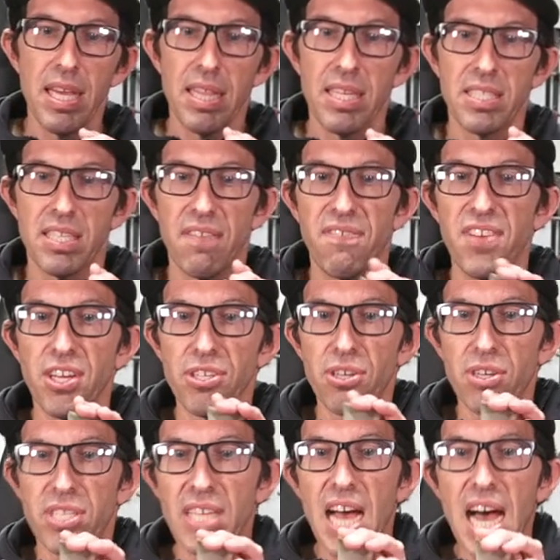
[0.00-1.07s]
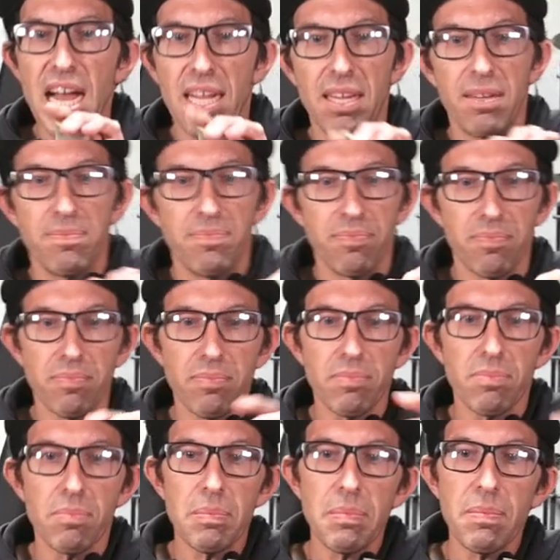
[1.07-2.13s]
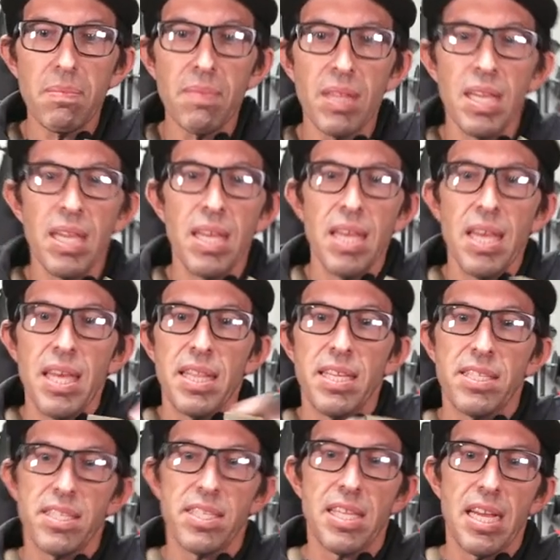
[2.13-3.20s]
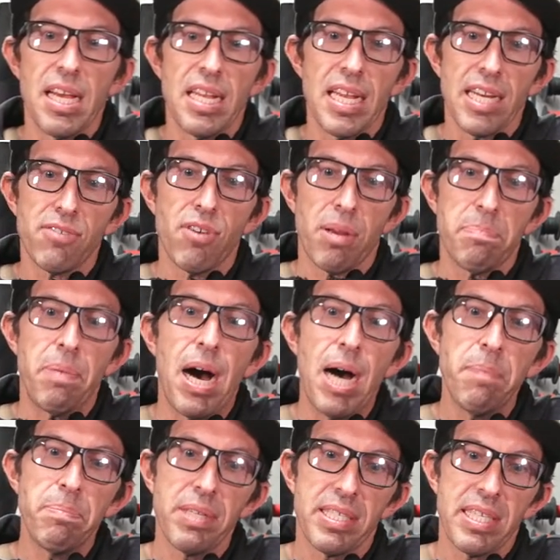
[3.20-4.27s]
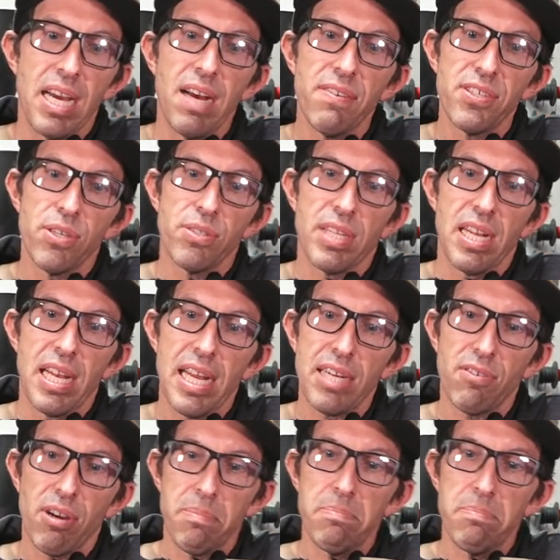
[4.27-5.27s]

This is the filter sock. This is the electric pump itself, so it's an electric